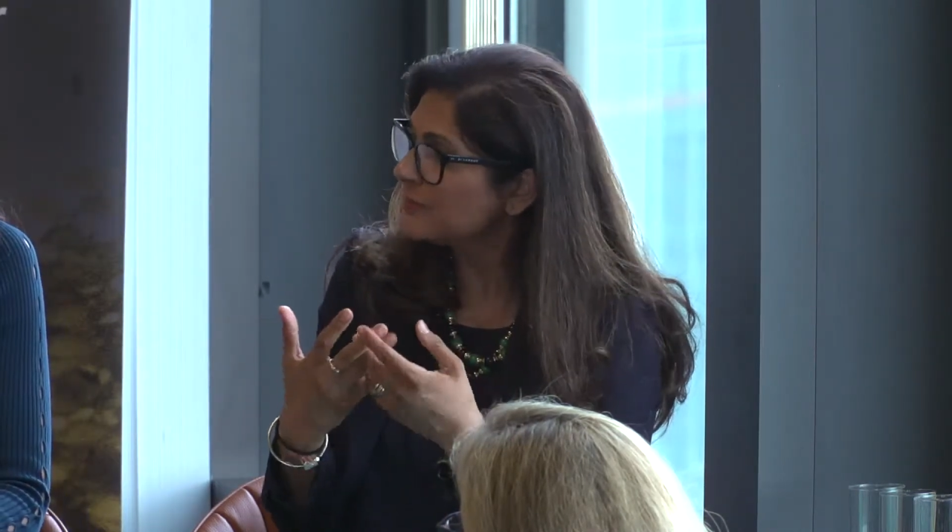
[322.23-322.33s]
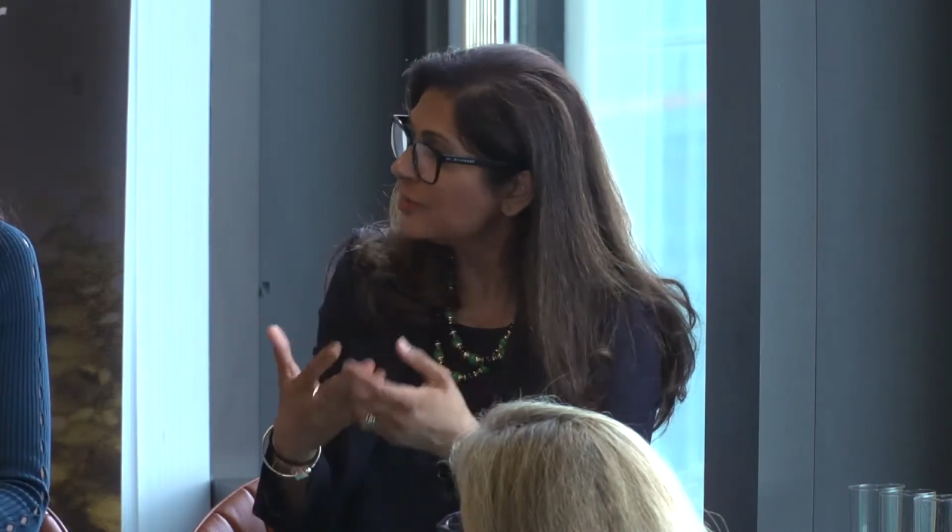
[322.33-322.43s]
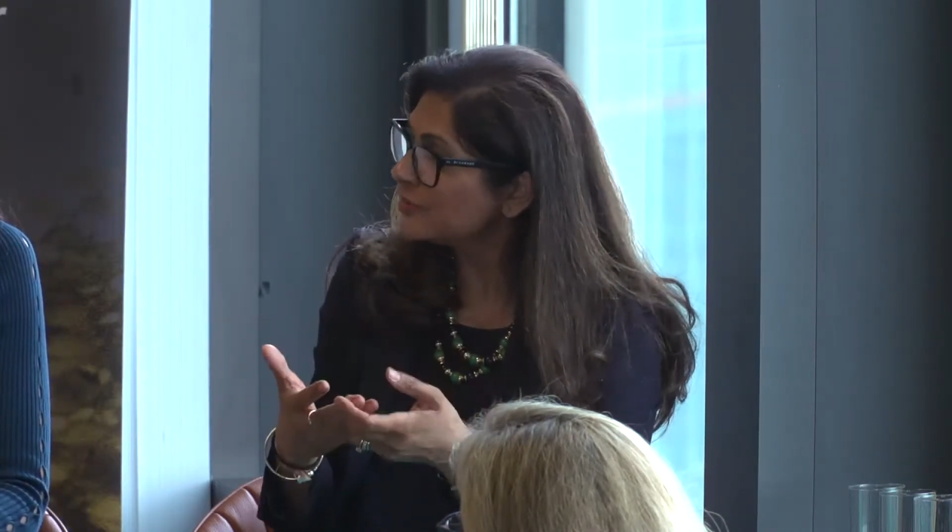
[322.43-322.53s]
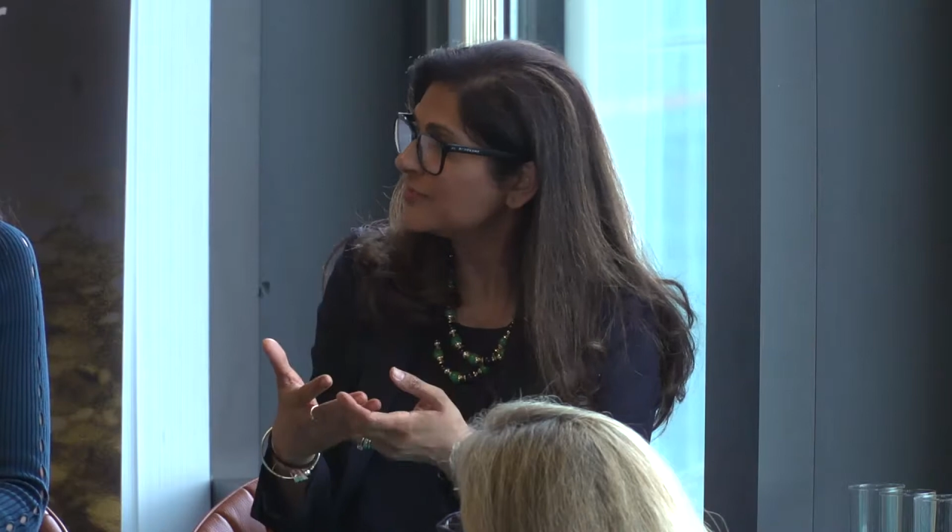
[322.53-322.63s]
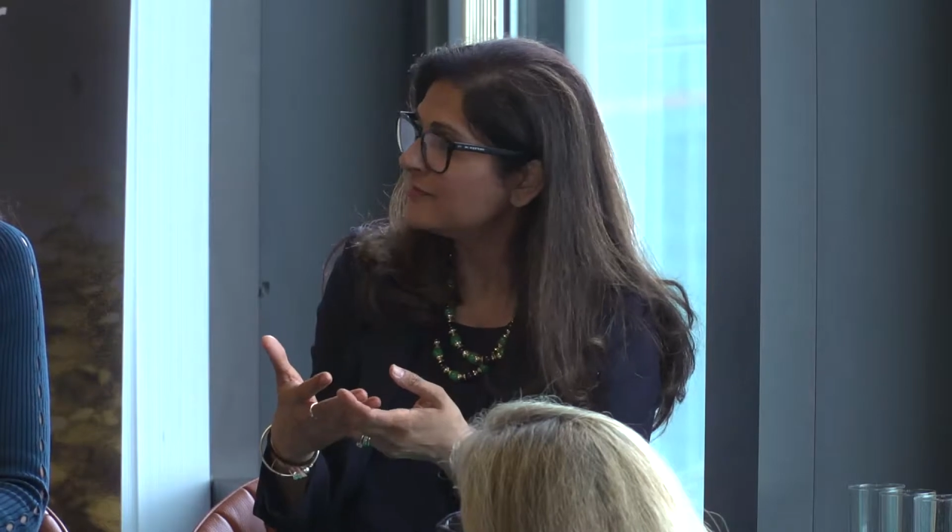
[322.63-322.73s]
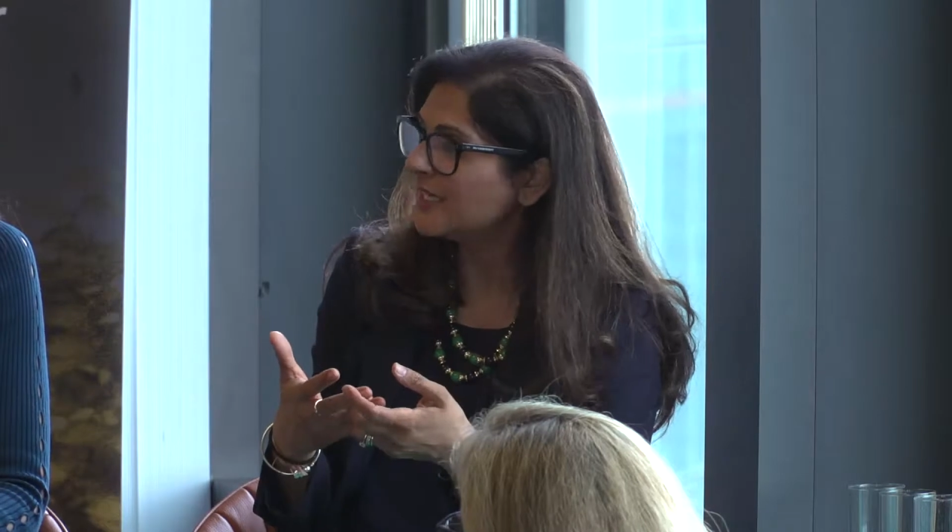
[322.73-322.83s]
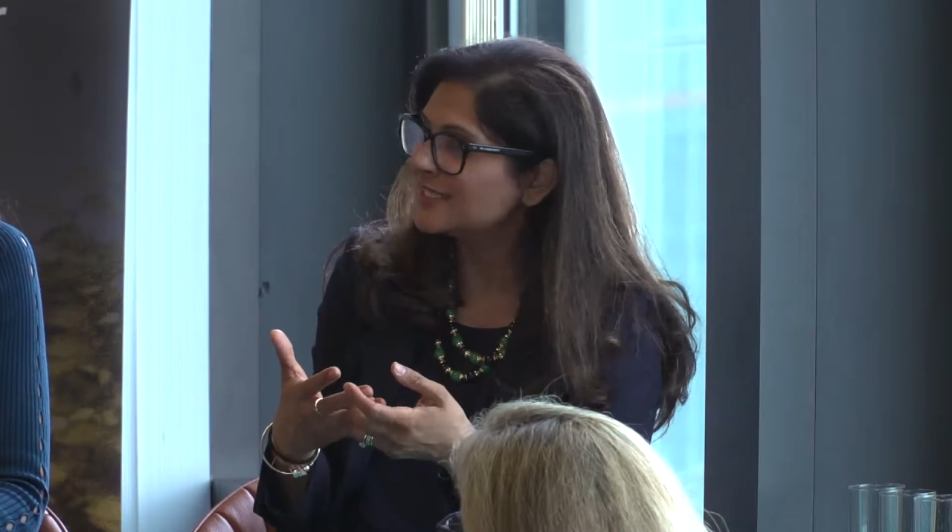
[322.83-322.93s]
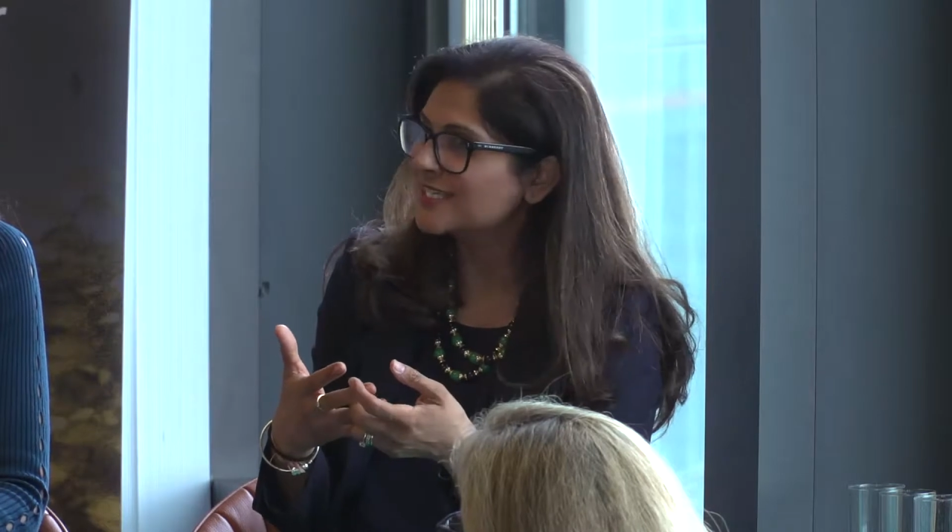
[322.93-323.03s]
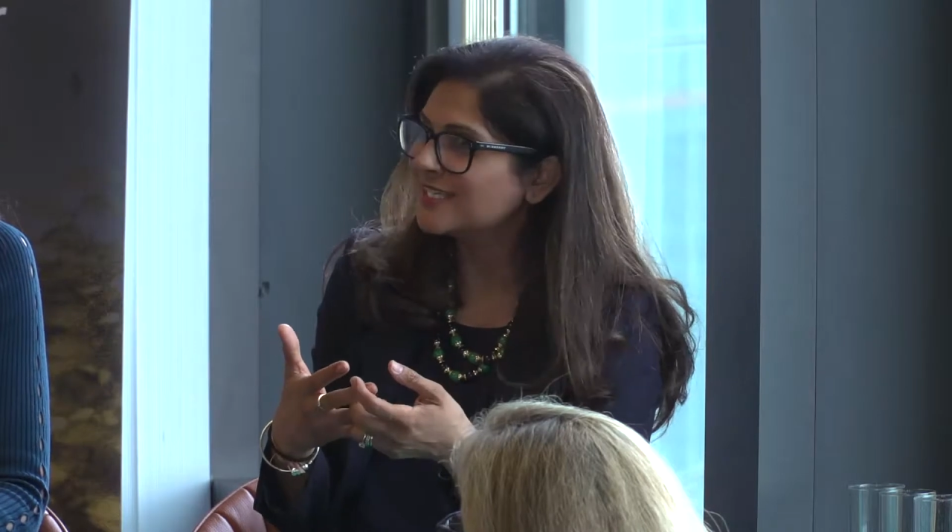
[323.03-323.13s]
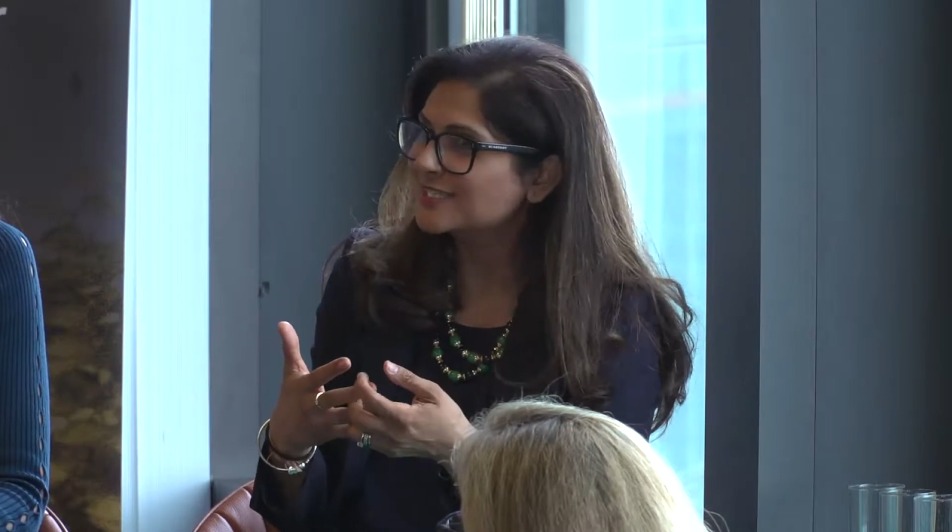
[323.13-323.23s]

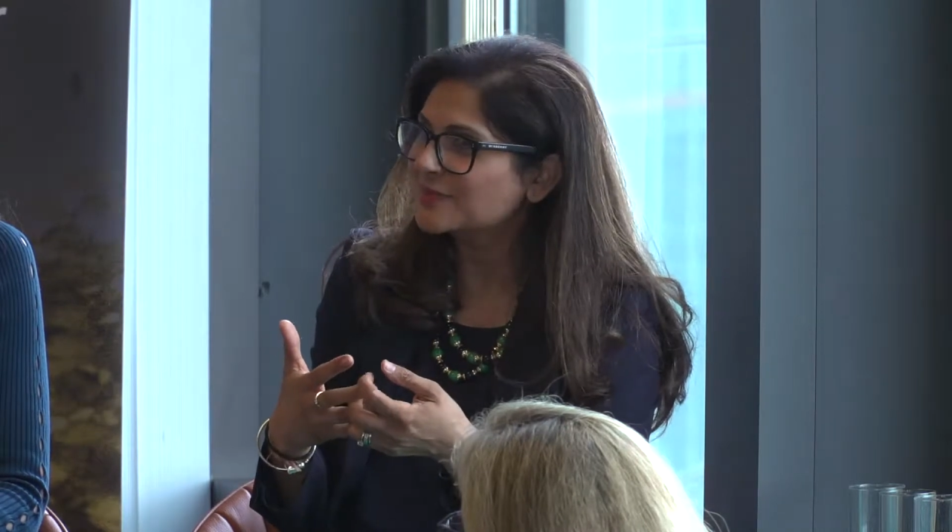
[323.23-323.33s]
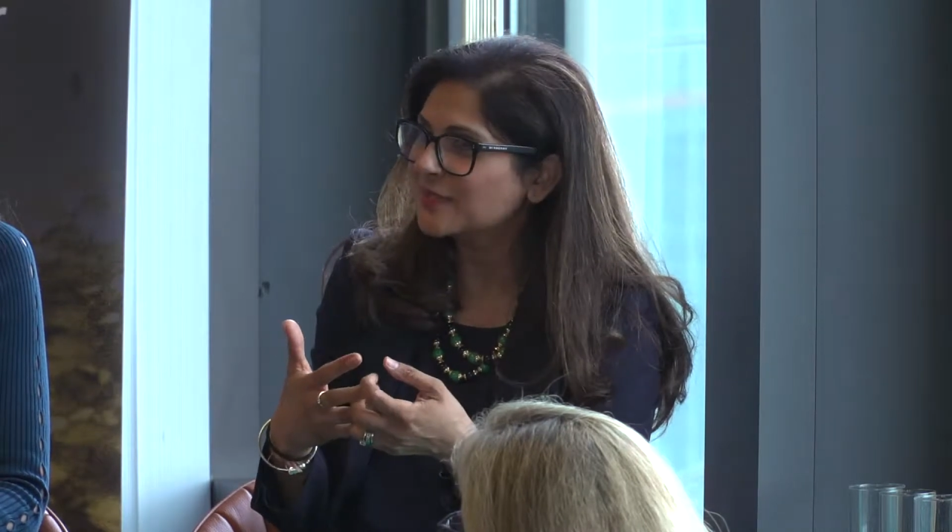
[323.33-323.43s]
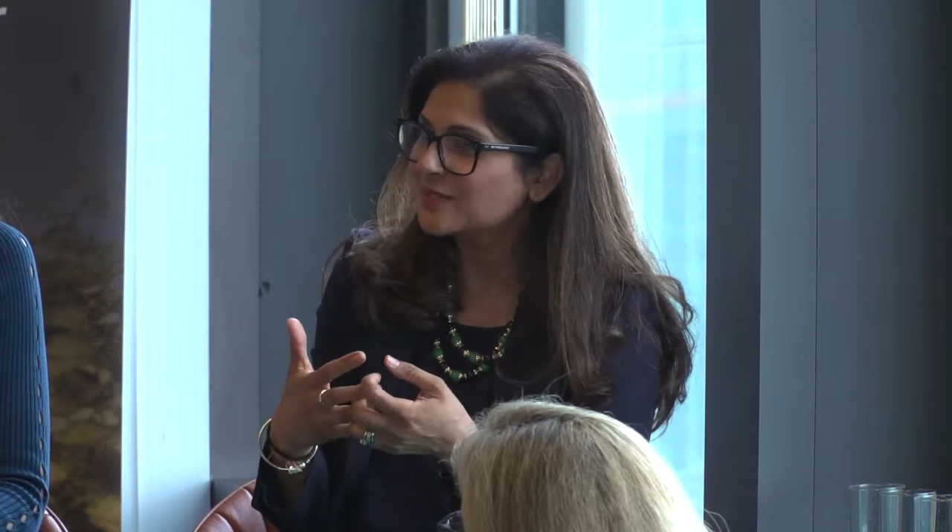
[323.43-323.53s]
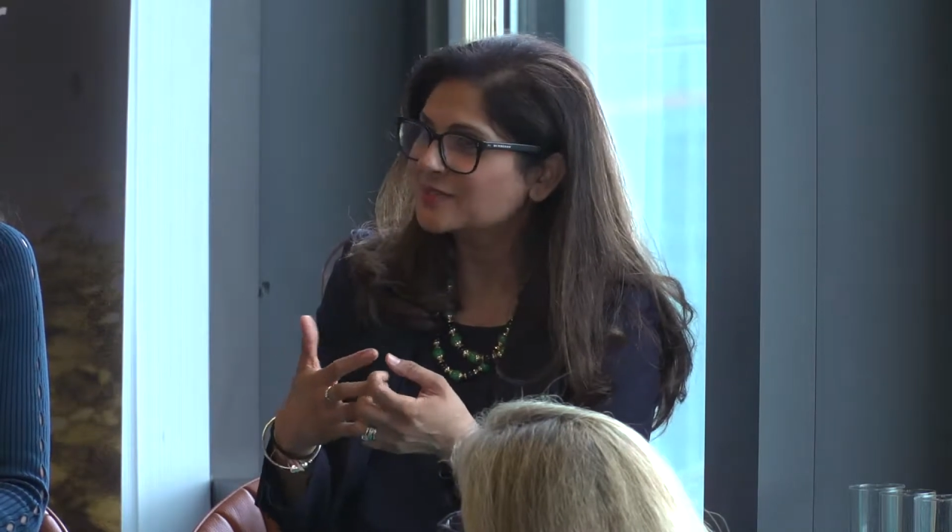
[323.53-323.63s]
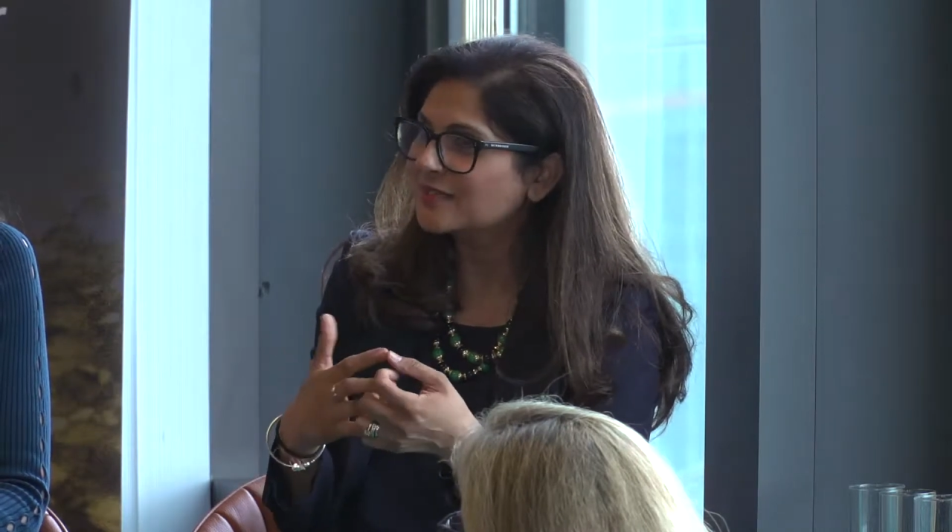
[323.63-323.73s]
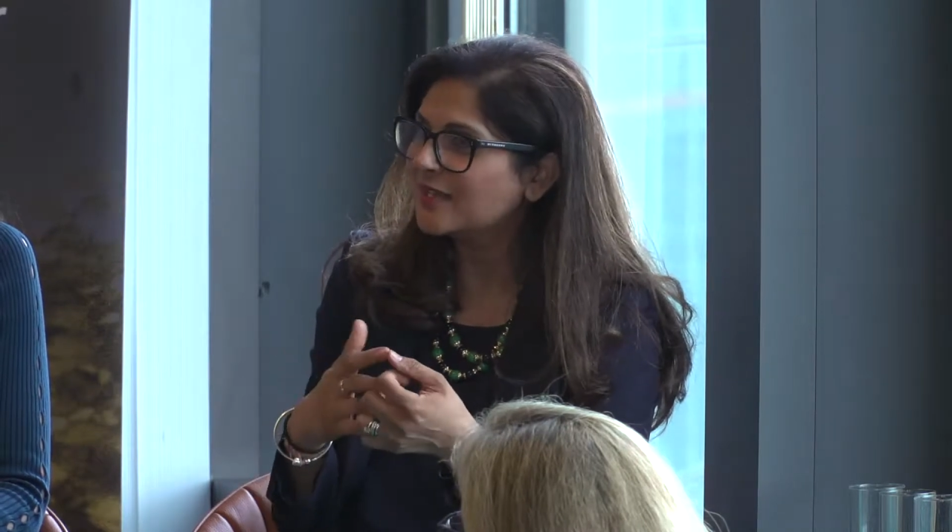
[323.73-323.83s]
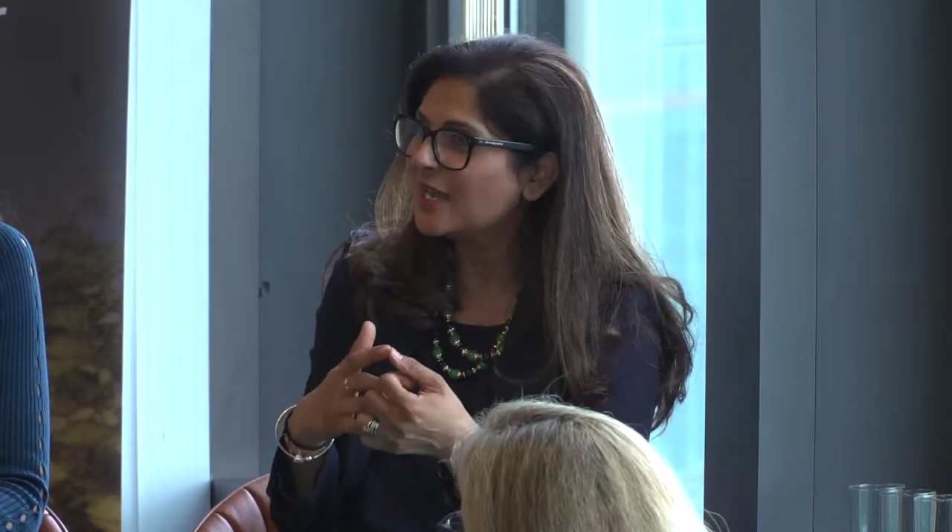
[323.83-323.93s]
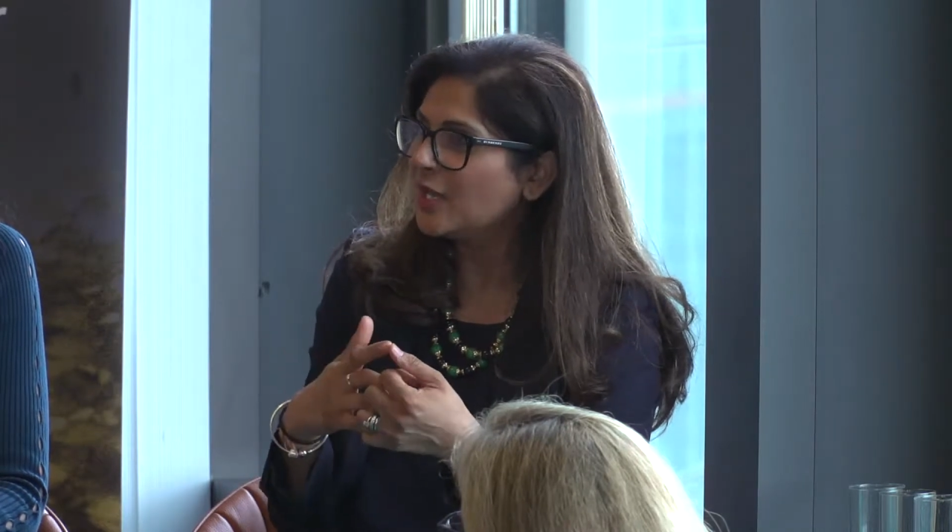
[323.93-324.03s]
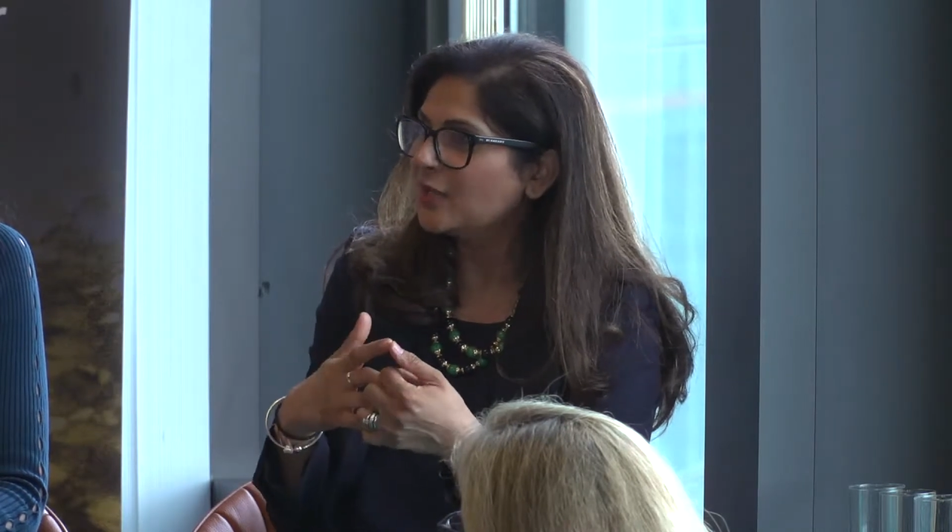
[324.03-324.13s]
motivated because I,